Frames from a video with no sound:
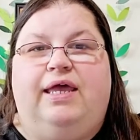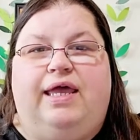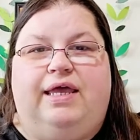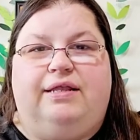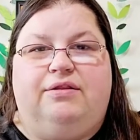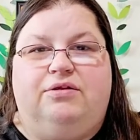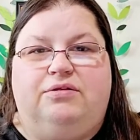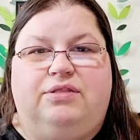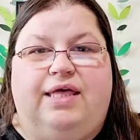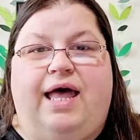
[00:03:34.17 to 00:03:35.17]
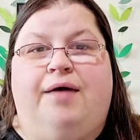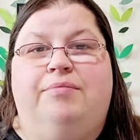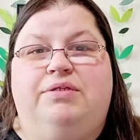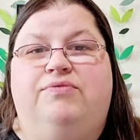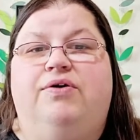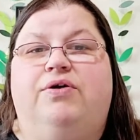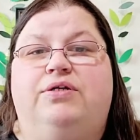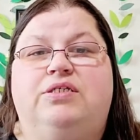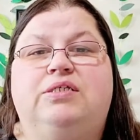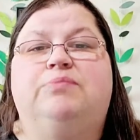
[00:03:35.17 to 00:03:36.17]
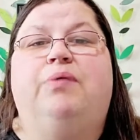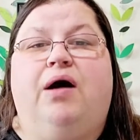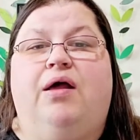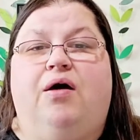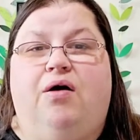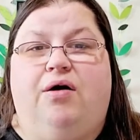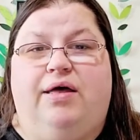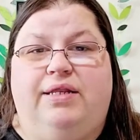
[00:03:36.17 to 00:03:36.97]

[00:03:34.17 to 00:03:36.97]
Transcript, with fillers: and the atmosphere is spot on.